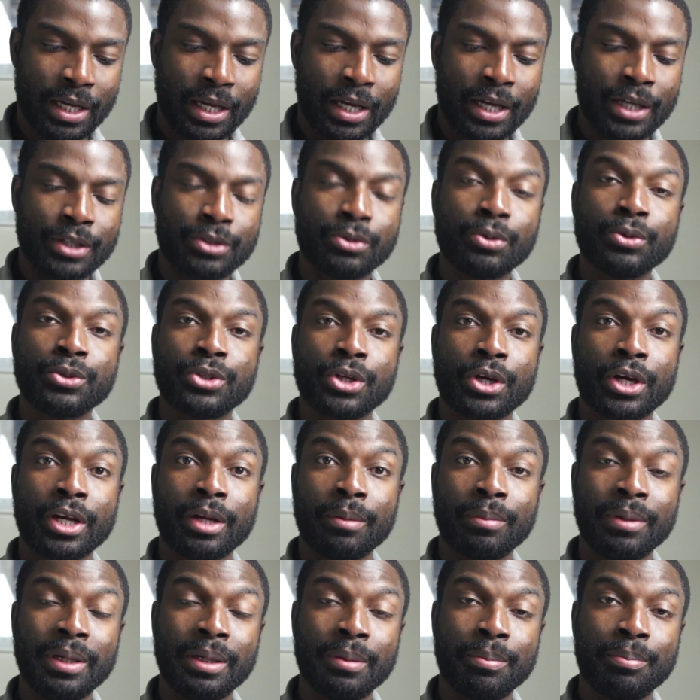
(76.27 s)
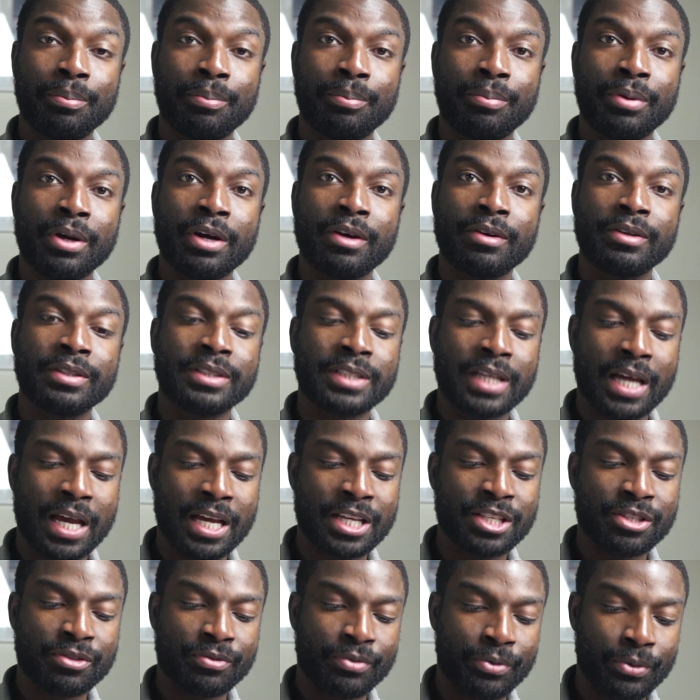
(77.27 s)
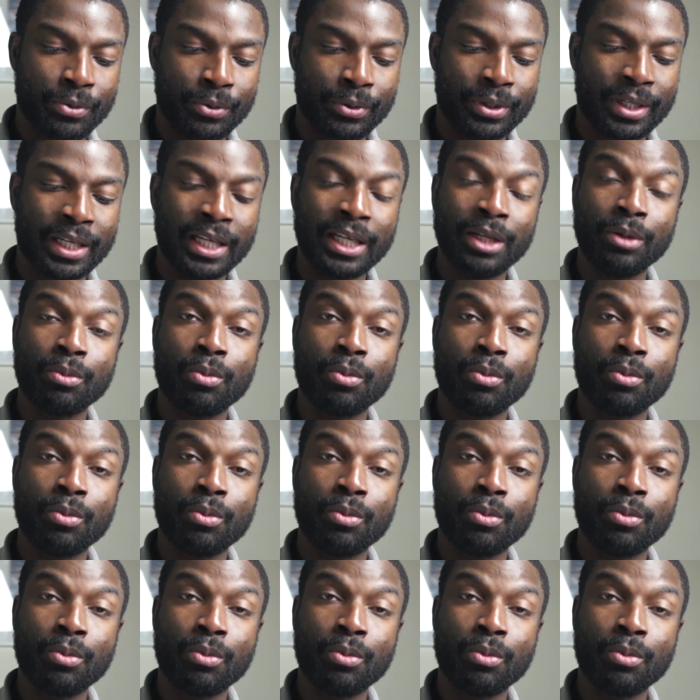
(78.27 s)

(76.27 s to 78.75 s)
It's also going to be prioritized for key